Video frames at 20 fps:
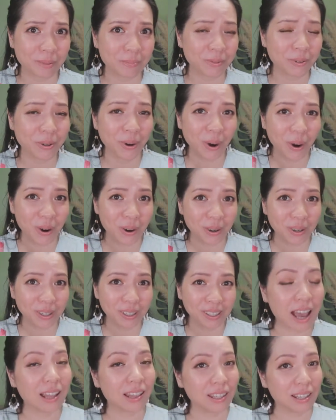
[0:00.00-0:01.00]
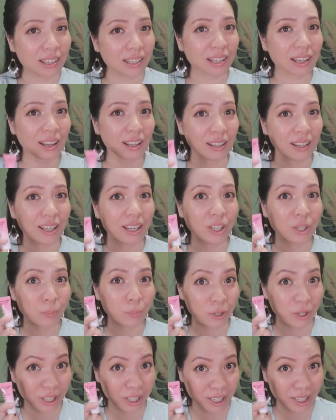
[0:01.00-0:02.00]
I'm wrong. This color is
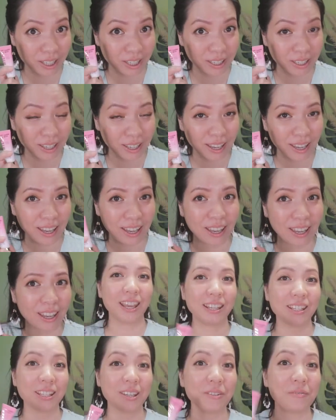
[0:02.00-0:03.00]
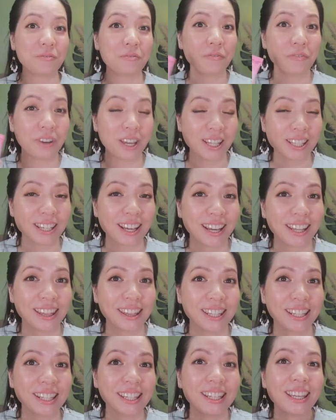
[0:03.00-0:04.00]
pretty, and in fact, I
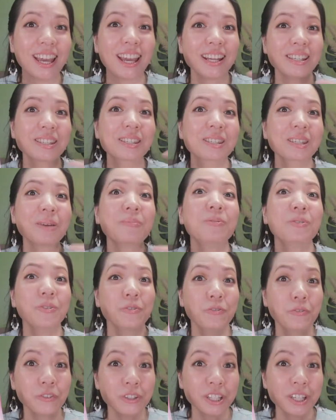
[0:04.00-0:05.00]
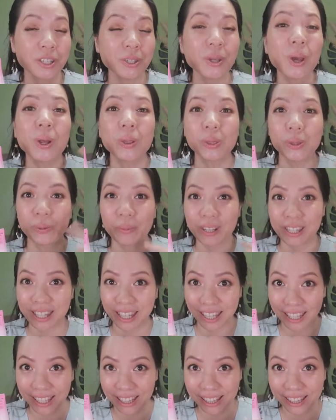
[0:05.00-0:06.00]
think it adds some youthfulness to my
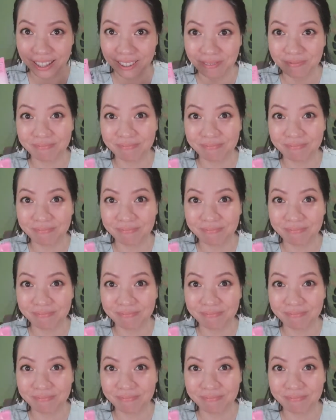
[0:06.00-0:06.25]
skin.